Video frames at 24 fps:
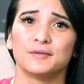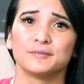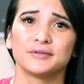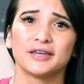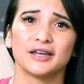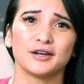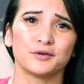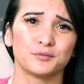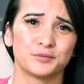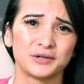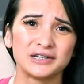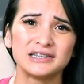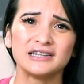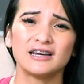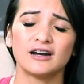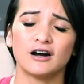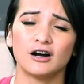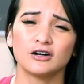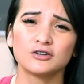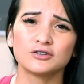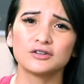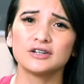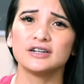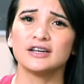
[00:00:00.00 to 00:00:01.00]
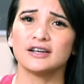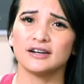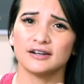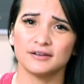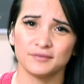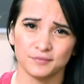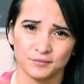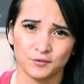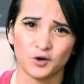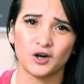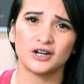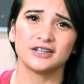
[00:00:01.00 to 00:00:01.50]
getting really hungry
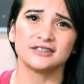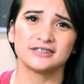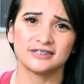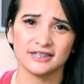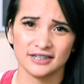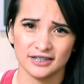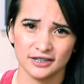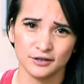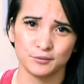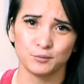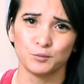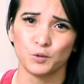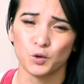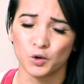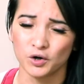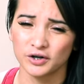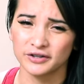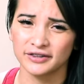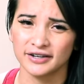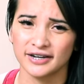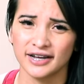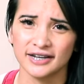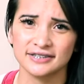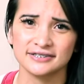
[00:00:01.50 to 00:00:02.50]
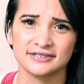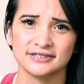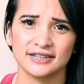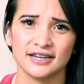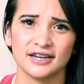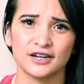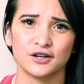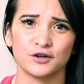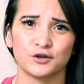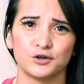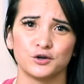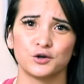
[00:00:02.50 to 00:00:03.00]
and wanting to eat more the next
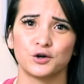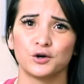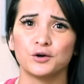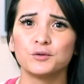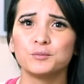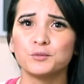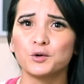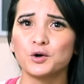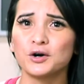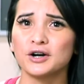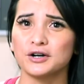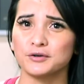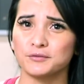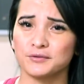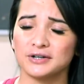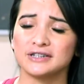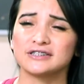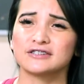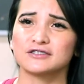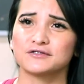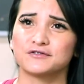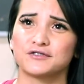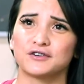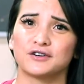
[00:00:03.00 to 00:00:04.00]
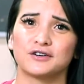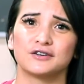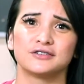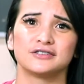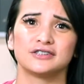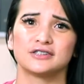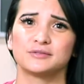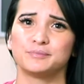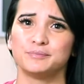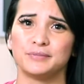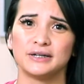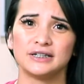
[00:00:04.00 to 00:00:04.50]
day, or you're more at risk for
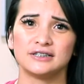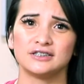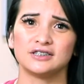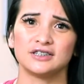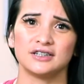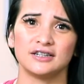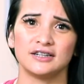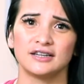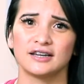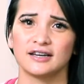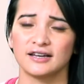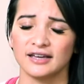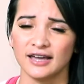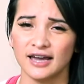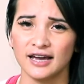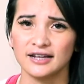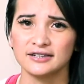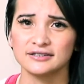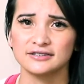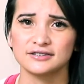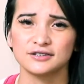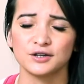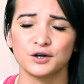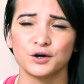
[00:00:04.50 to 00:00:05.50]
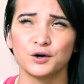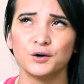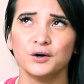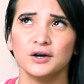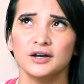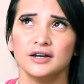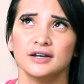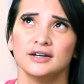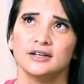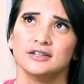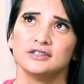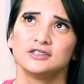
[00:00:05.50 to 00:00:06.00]
just binge eating again. So
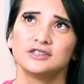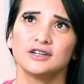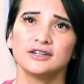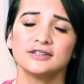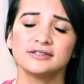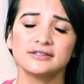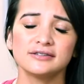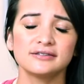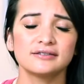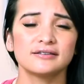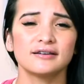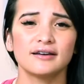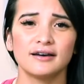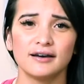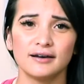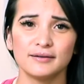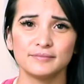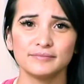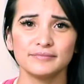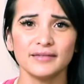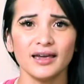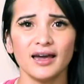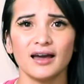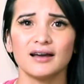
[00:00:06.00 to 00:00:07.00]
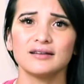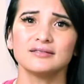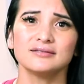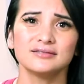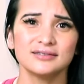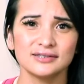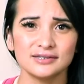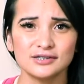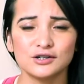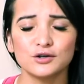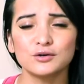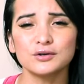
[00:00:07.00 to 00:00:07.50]
just, yeah,
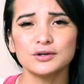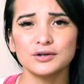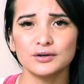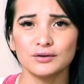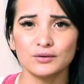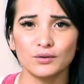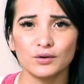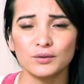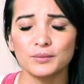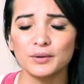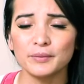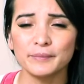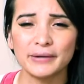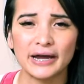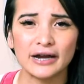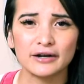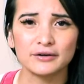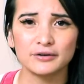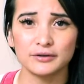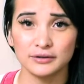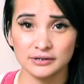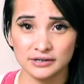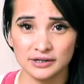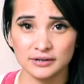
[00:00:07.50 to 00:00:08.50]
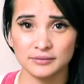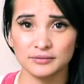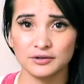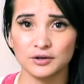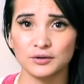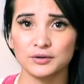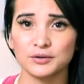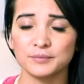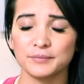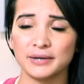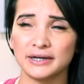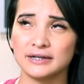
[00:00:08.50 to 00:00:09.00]
just go to your normal macros and
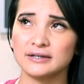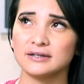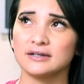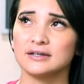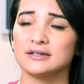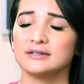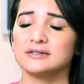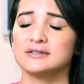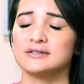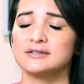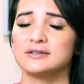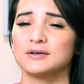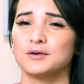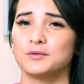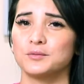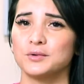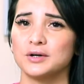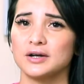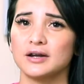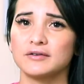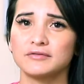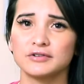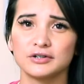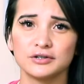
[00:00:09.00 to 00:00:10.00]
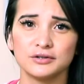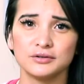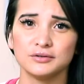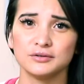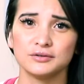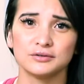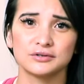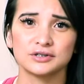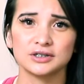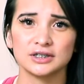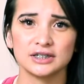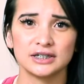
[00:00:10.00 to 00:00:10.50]
go to maintenance, so whatever you
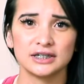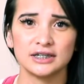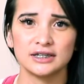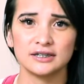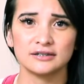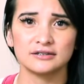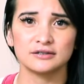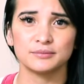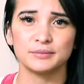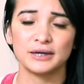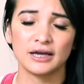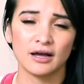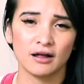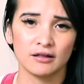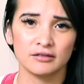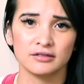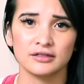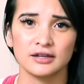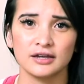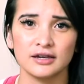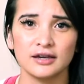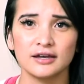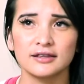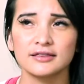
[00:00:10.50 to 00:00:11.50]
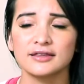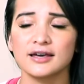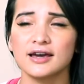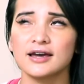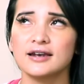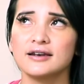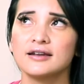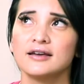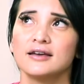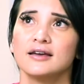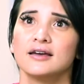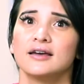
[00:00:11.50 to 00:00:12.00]
usually eat to be healthy, and
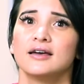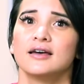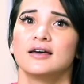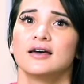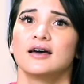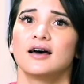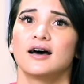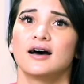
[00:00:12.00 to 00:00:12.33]
then